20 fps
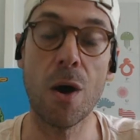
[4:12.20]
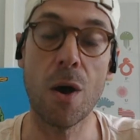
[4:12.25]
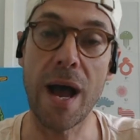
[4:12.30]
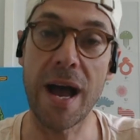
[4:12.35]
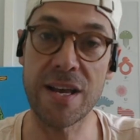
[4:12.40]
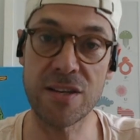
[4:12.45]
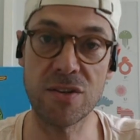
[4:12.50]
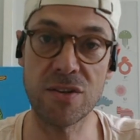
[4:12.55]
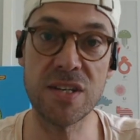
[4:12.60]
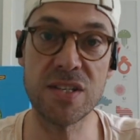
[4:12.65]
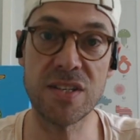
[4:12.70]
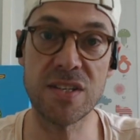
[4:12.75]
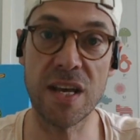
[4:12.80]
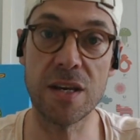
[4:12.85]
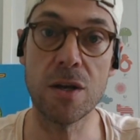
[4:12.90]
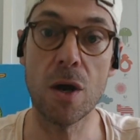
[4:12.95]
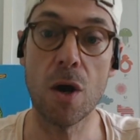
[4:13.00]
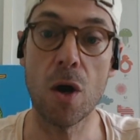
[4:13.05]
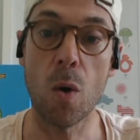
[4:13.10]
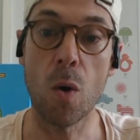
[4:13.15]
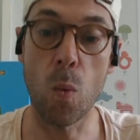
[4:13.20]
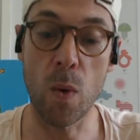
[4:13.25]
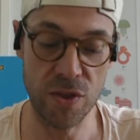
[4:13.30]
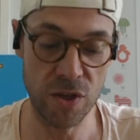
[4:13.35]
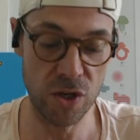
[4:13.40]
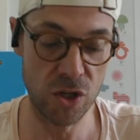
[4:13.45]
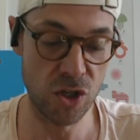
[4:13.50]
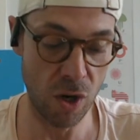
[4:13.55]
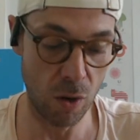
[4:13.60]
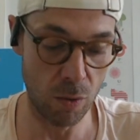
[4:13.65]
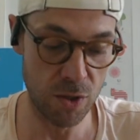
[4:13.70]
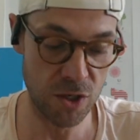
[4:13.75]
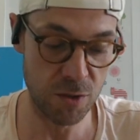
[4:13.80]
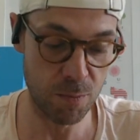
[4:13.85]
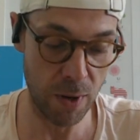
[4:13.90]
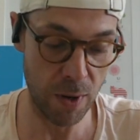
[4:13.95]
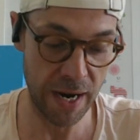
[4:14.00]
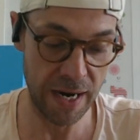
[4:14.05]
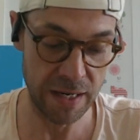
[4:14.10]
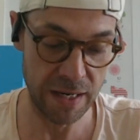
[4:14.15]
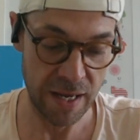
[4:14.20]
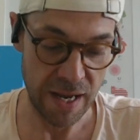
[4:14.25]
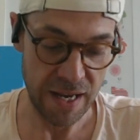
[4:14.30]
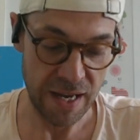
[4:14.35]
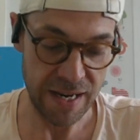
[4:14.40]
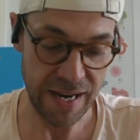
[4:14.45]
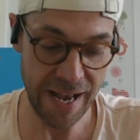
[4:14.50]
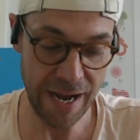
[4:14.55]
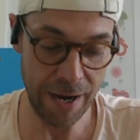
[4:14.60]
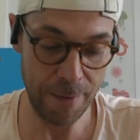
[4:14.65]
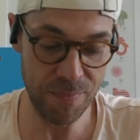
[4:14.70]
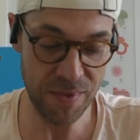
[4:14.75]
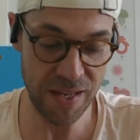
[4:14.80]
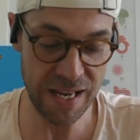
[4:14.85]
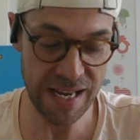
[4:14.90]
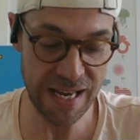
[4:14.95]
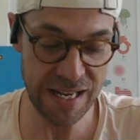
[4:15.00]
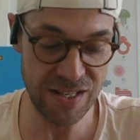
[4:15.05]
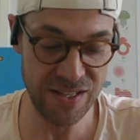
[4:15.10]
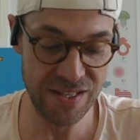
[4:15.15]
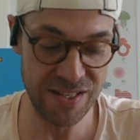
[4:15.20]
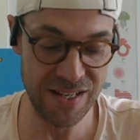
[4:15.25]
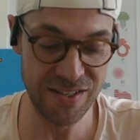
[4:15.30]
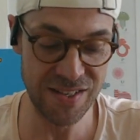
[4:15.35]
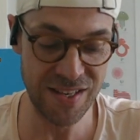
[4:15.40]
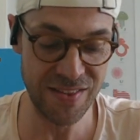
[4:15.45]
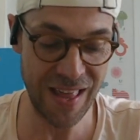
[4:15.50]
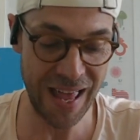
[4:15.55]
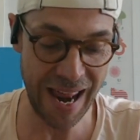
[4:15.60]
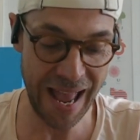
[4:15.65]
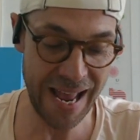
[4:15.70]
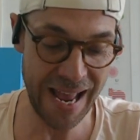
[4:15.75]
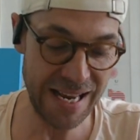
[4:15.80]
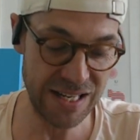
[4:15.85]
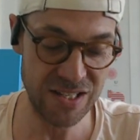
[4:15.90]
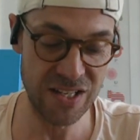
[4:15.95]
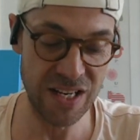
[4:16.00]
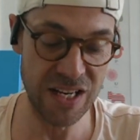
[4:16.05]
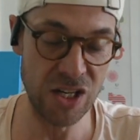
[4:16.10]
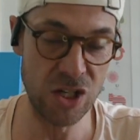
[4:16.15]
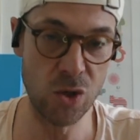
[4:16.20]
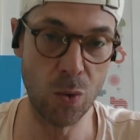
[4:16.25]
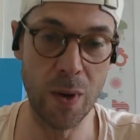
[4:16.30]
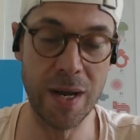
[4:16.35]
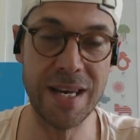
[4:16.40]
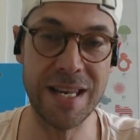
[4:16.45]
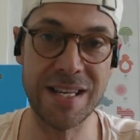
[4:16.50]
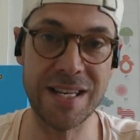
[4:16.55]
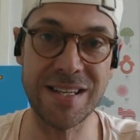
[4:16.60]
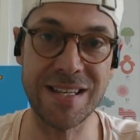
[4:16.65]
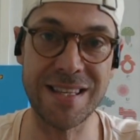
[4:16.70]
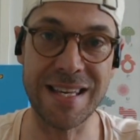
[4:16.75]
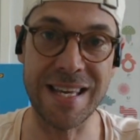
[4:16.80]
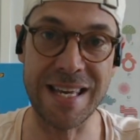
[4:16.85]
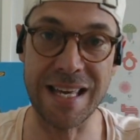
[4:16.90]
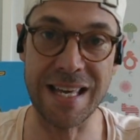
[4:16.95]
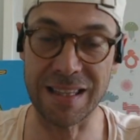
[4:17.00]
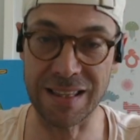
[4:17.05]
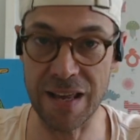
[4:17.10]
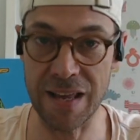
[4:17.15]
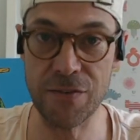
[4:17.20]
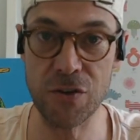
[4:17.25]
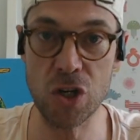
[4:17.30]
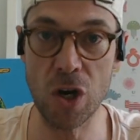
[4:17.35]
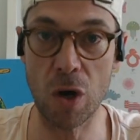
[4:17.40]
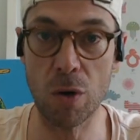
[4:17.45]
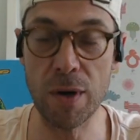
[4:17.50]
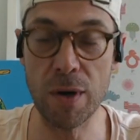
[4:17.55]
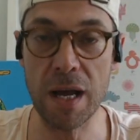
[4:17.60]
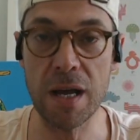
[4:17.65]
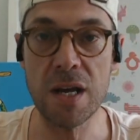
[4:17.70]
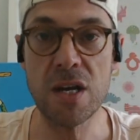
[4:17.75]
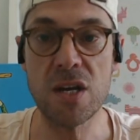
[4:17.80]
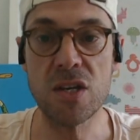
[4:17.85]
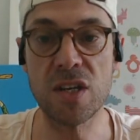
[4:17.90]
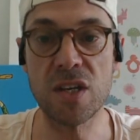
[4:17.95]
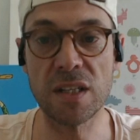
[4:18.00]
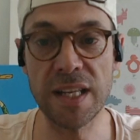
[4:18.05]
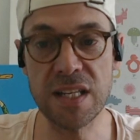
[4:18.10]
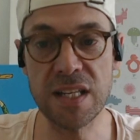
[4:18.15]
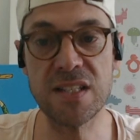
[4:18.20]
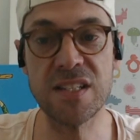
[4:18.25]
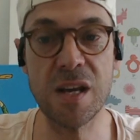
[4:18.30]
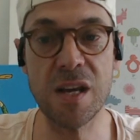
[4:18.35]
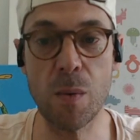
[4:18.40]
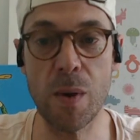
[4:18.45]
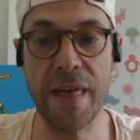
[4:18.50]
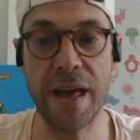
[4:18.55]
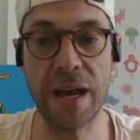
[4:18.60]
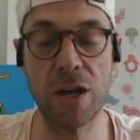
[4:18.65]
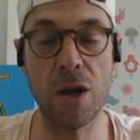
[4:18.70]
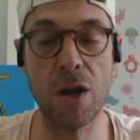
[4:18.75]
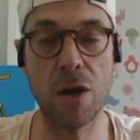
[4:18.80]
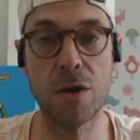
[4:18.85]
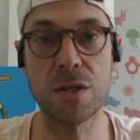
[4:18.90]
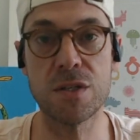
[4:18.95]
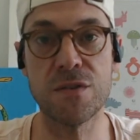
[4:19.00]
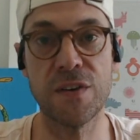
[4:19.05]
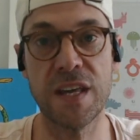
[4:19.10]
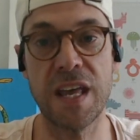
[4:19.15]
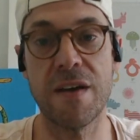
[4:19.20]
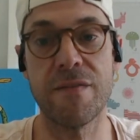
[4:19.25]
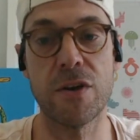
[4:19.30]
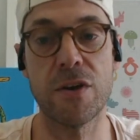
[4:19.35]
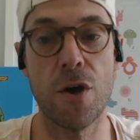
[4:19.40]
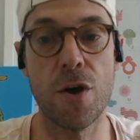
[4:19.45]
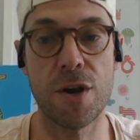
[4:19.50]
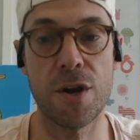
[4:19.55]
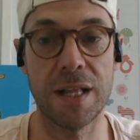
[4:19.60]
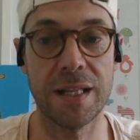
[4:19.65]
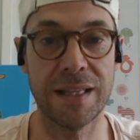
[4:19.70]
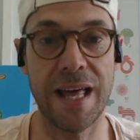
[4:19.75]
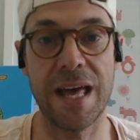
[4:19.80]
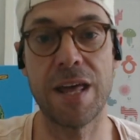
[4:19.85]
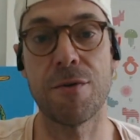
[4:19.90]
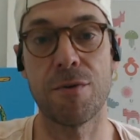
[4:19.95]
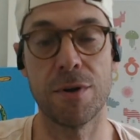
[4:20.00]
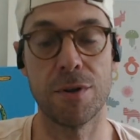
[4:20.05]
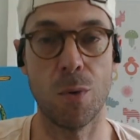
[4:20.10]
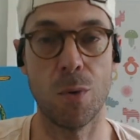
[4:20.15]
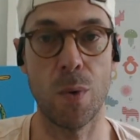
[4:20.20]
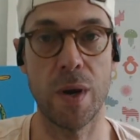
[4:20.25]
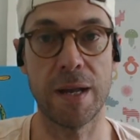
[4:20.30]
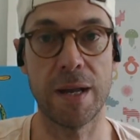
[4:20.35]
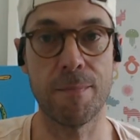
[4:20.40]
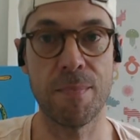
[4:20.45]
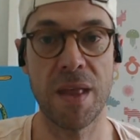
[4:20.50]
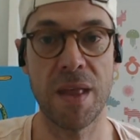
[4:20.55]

as I said, with the shoulder sprain. Now, it's just in that AC joint. It's in the left shoulder. So let's see where that goes for Kevin Huerter later in the week.